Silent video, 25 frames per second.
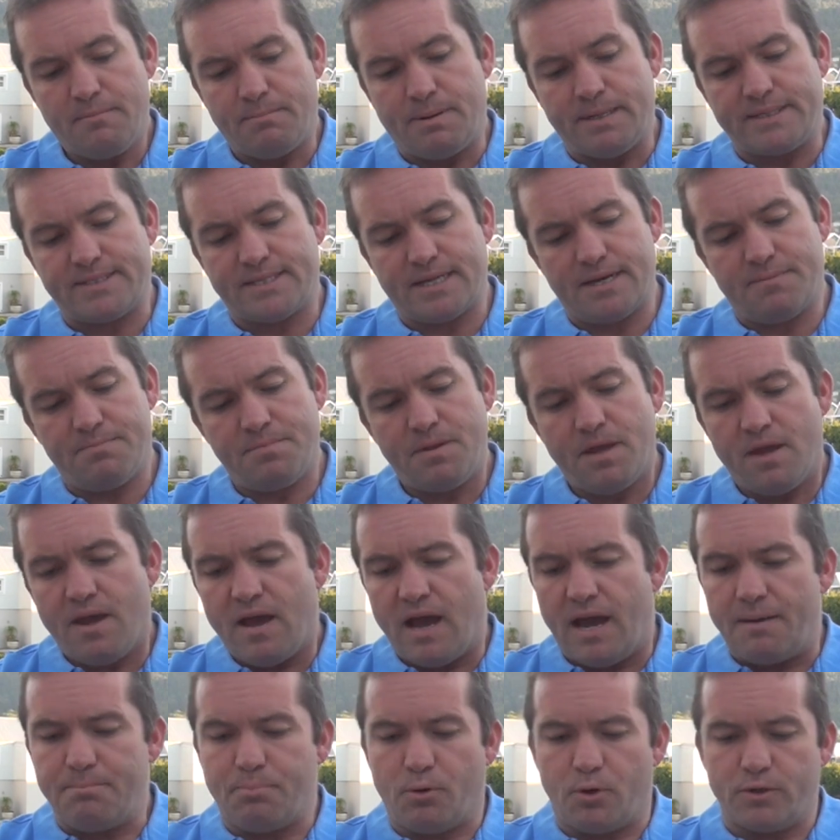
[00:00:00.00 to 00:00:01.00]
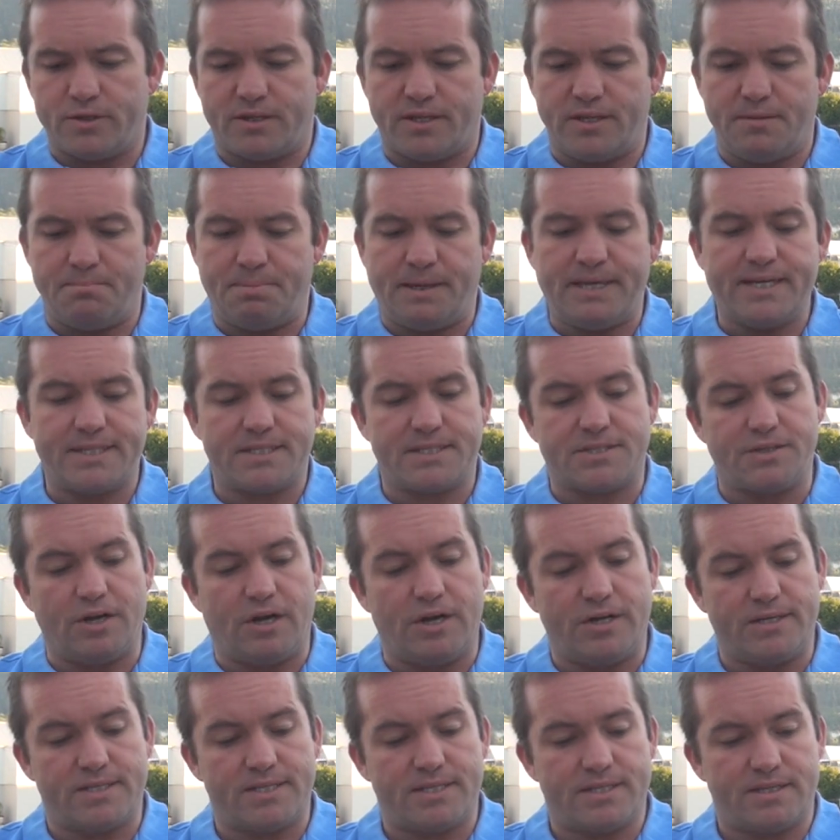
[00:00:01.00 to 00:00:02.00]
But I bought the biggest
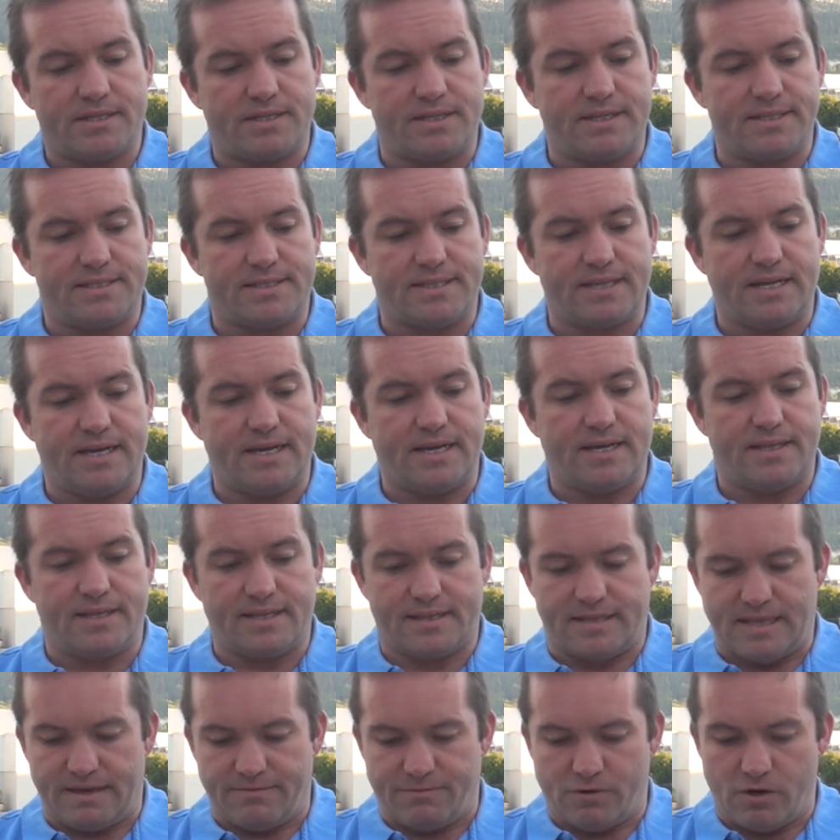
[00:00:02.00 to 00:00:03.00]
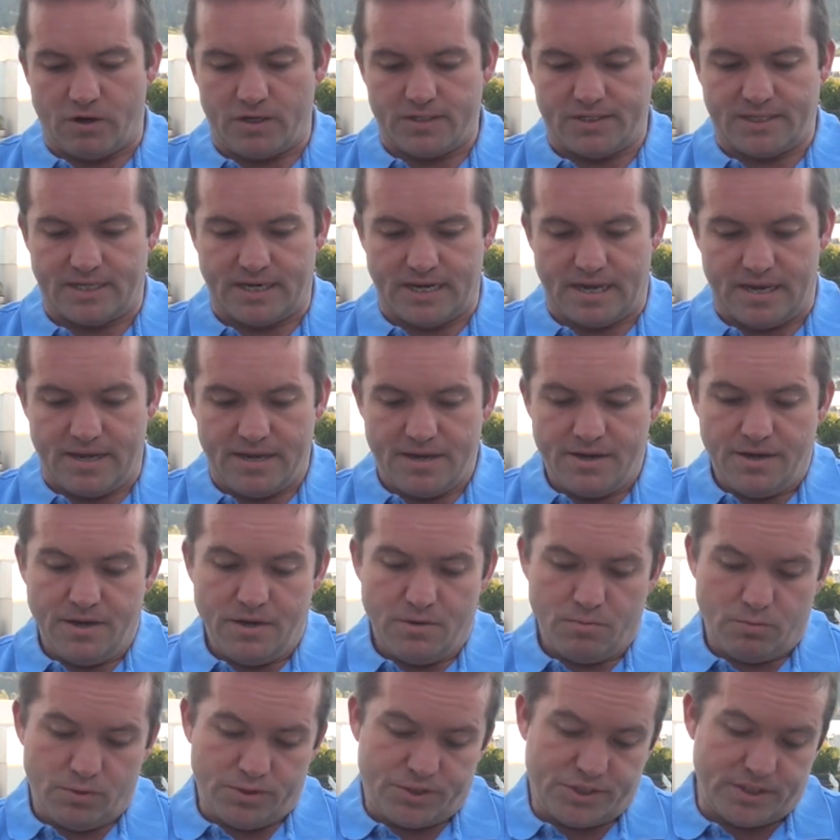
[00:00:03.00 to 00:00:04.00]
note that they've got here,
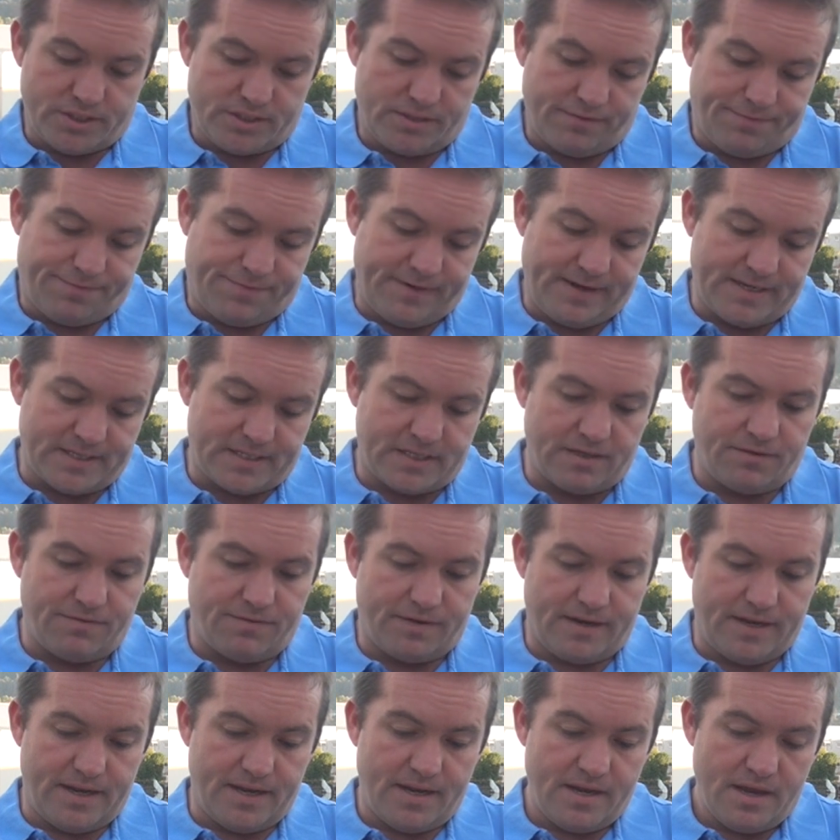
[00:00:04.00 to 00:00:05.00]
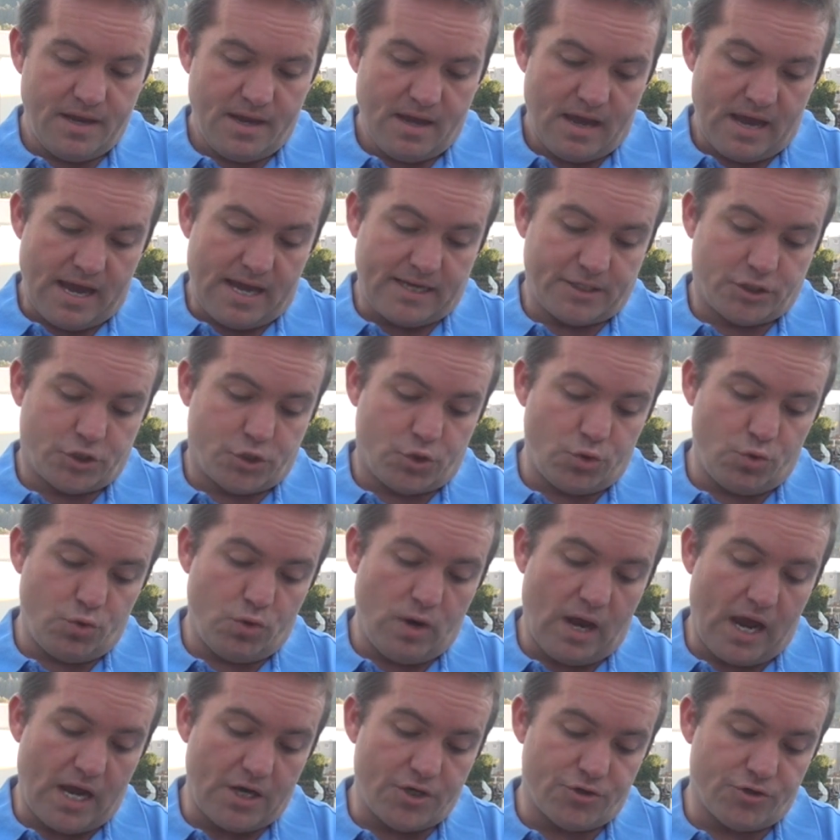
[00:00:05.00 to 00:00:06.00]
which is effectively
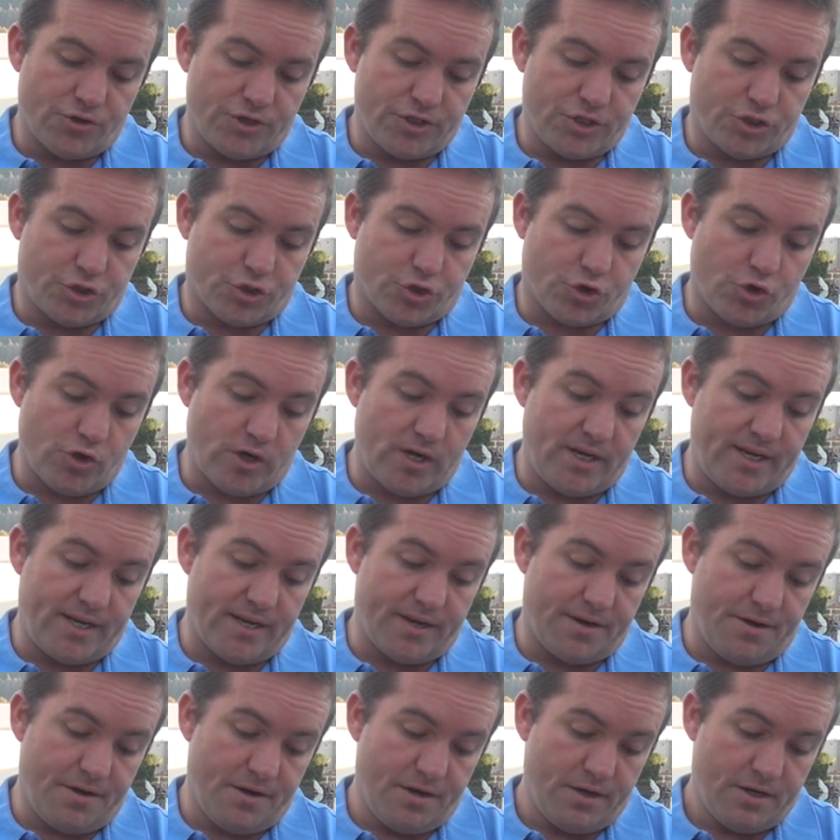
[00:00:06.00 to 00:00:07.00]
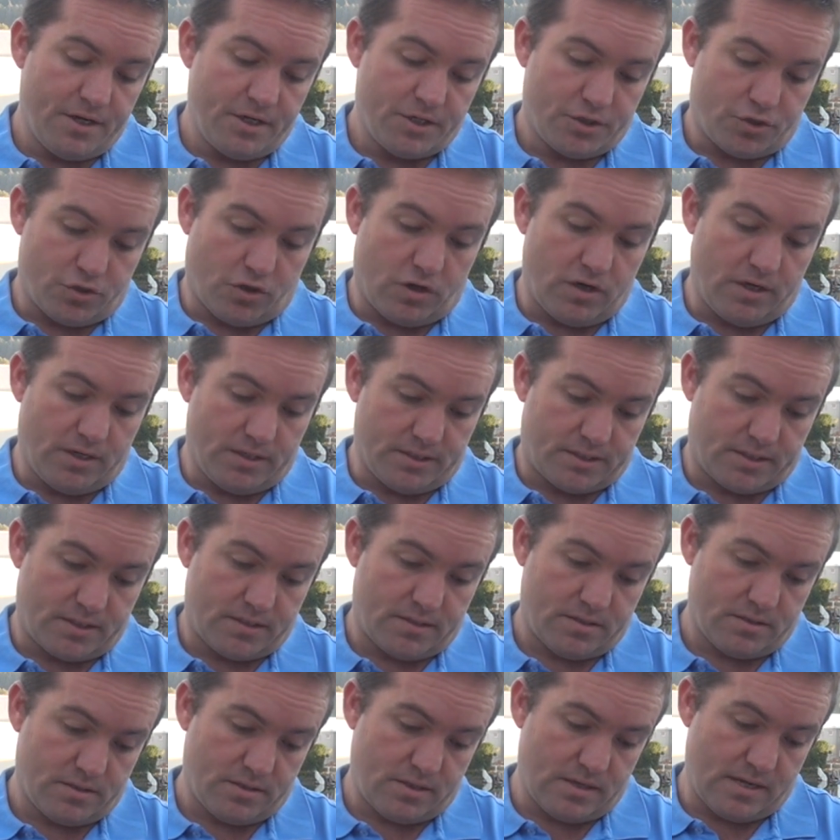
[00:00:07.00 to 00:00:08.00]
$200 trillion.
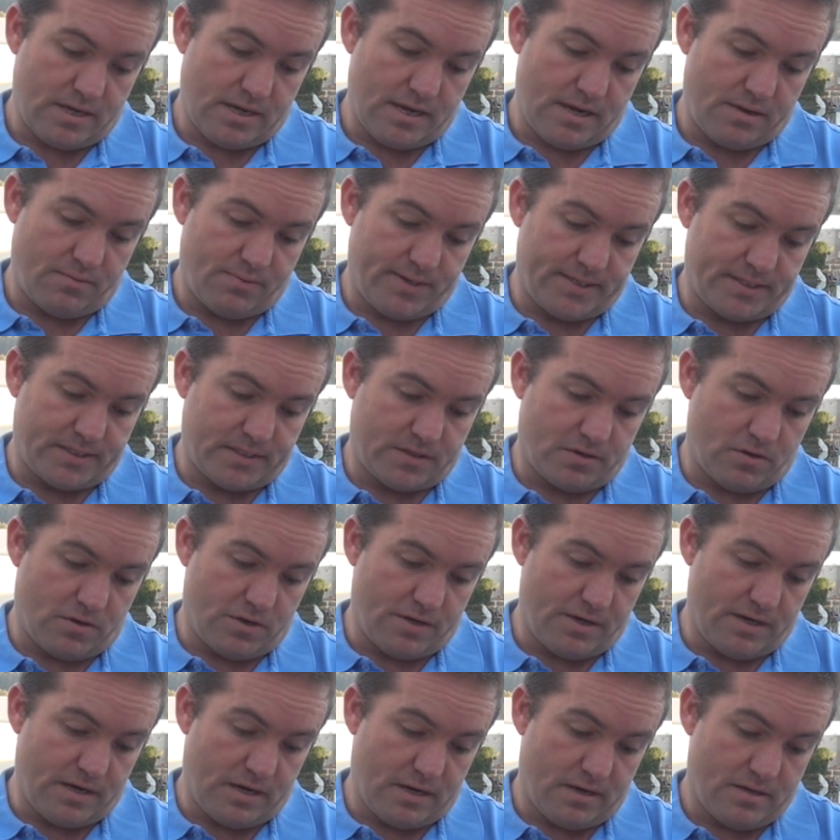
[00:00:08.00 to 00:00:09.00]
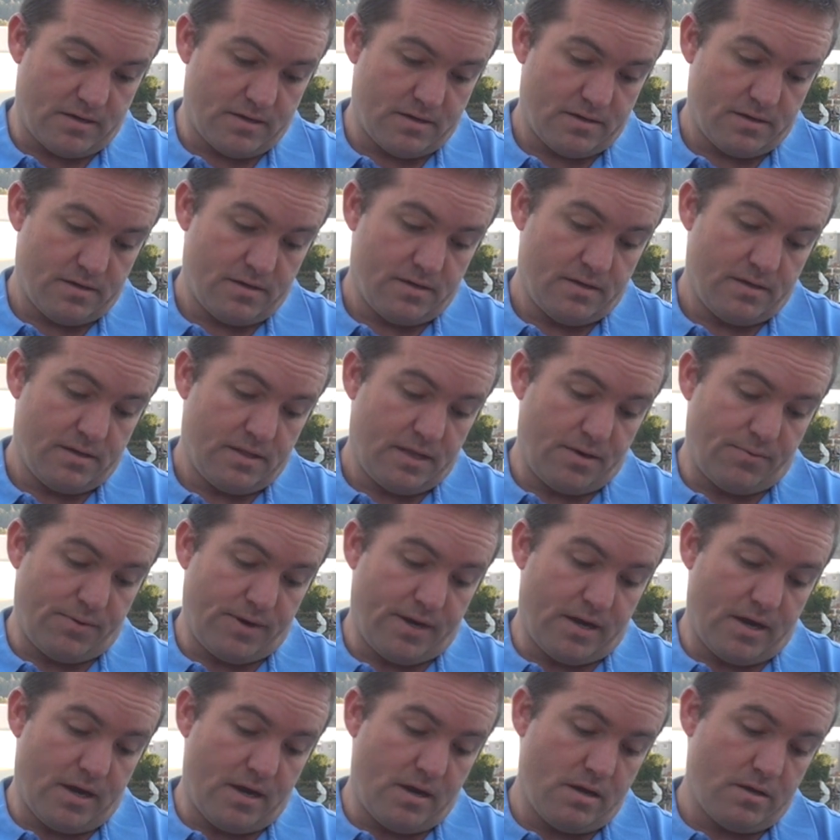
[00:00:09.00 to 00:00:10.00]
Where's it gone now? There
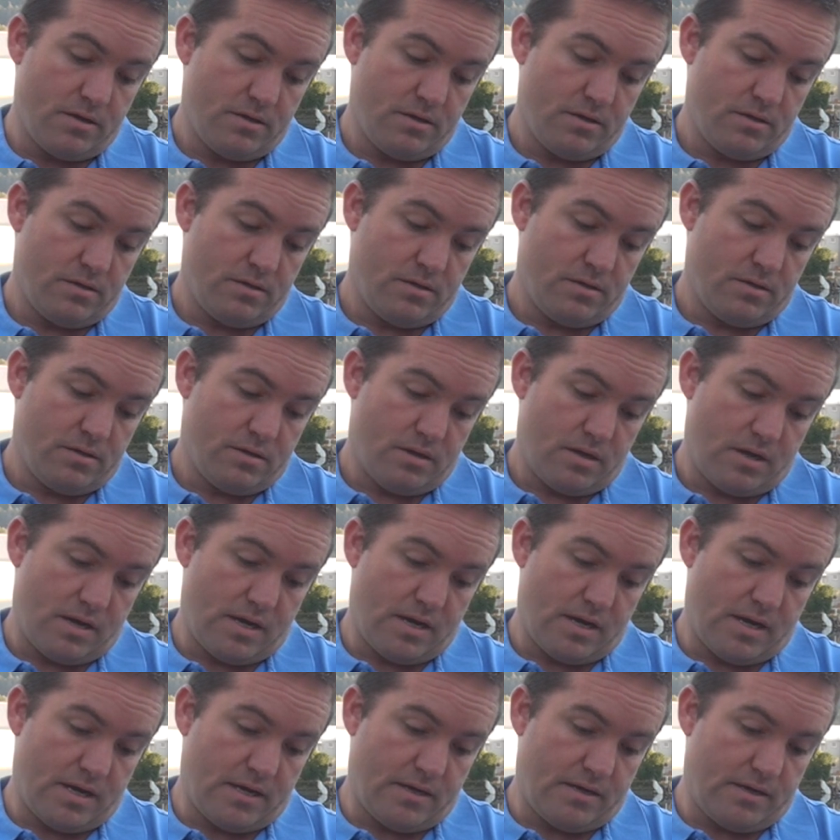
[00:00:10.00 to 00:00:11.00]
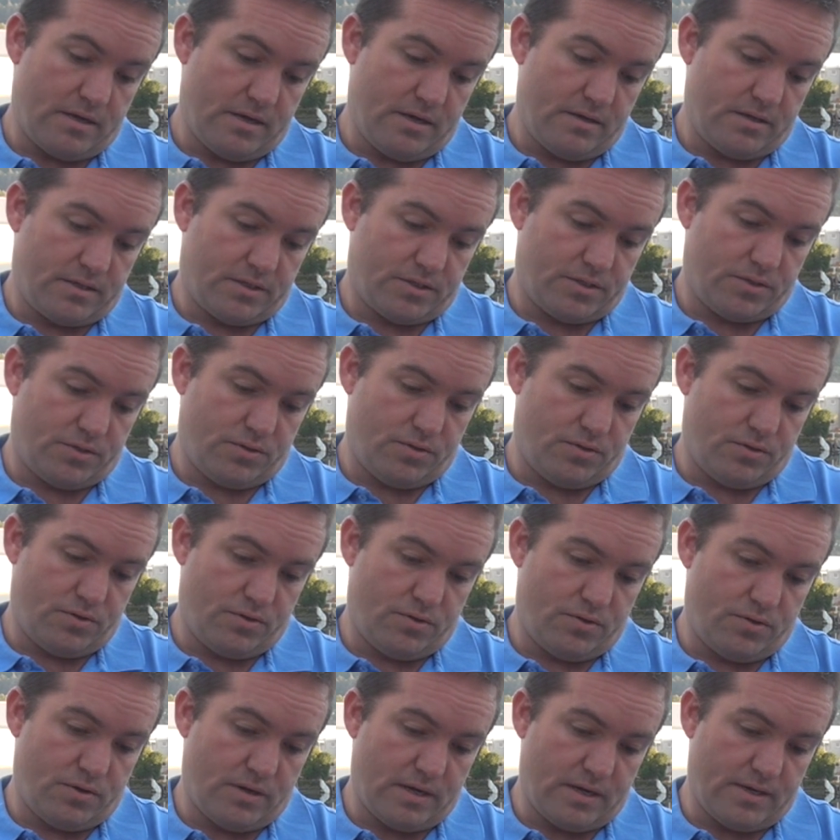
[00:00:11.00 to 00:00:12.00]
we are. No,
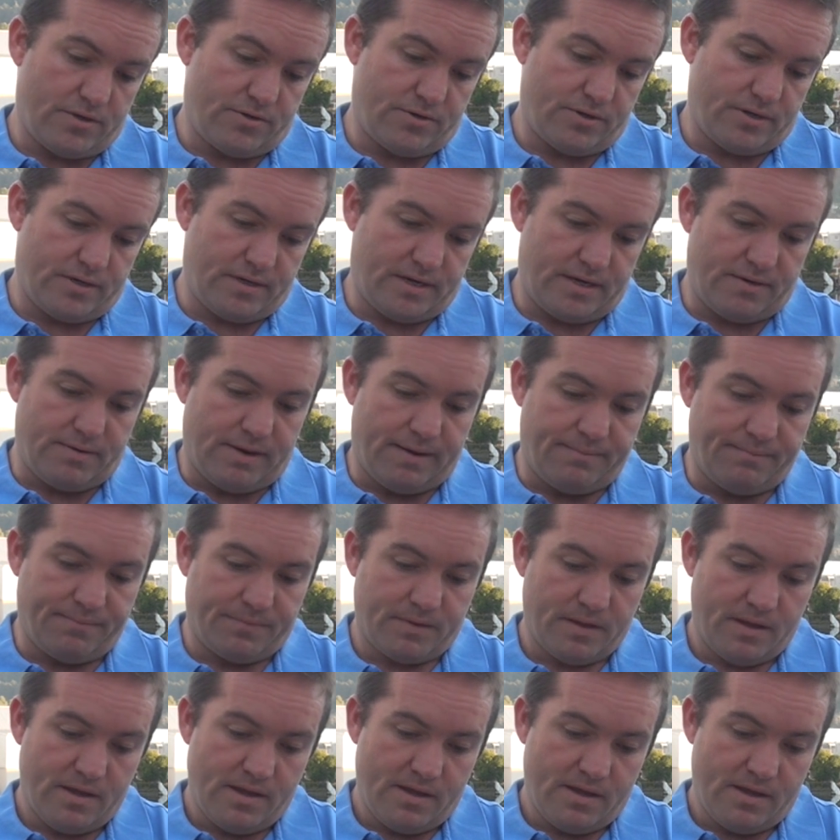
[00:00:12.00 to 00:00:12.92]
200, anyway,